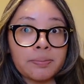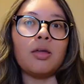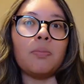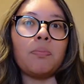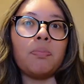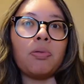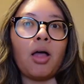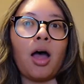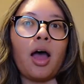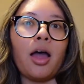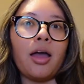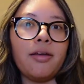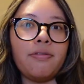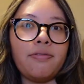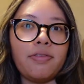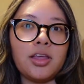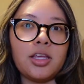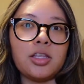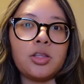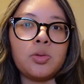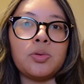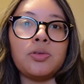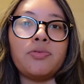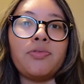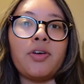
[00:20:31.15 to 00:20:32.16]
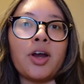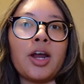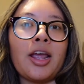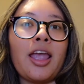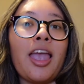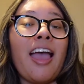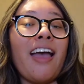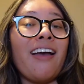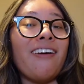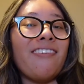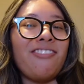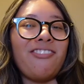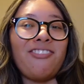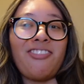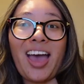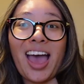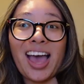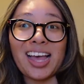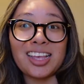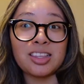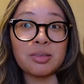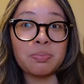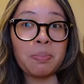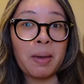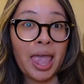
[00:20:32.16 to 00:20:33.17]
The plot of this was very
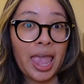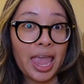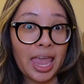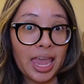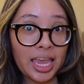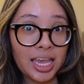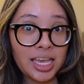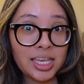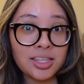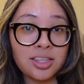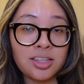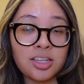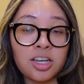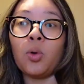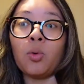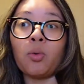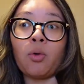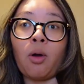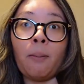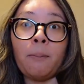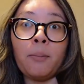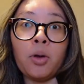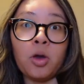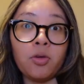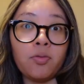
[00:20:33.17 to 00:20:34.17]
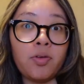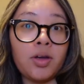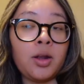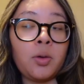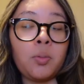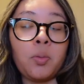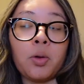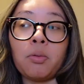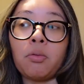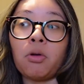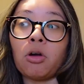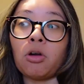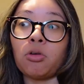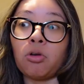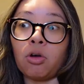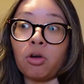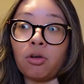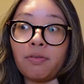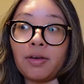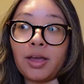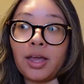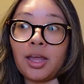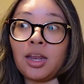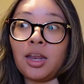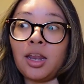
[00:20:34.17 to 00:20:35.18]
fast-paced. We were moving, we were
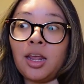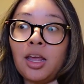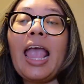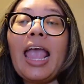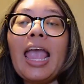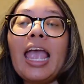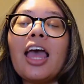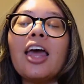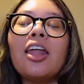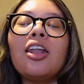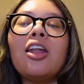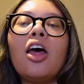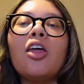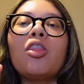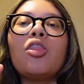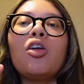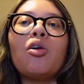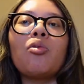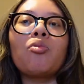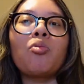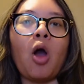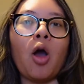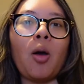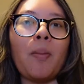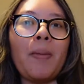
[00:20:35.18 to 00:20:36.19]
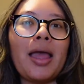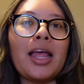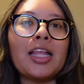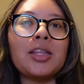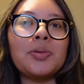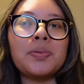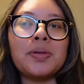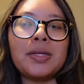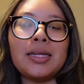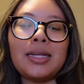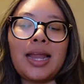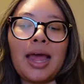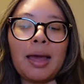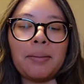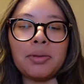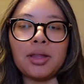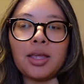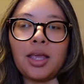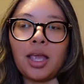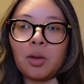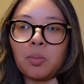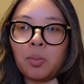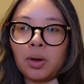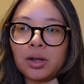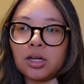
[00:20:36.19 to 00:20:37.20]
grooving, and the romance between
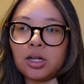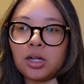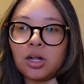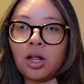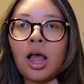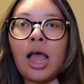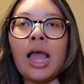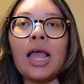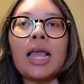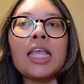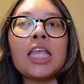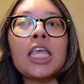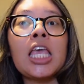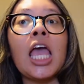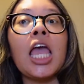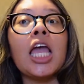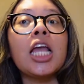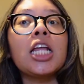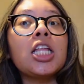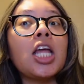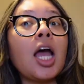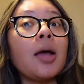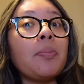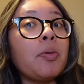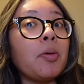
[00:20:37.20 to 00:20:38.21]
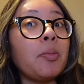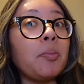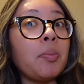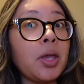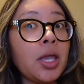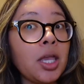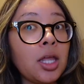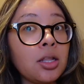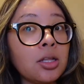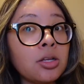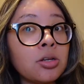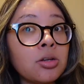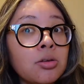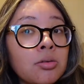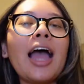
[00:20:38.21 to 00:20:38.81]
Emily and Wendell kicked up a beat.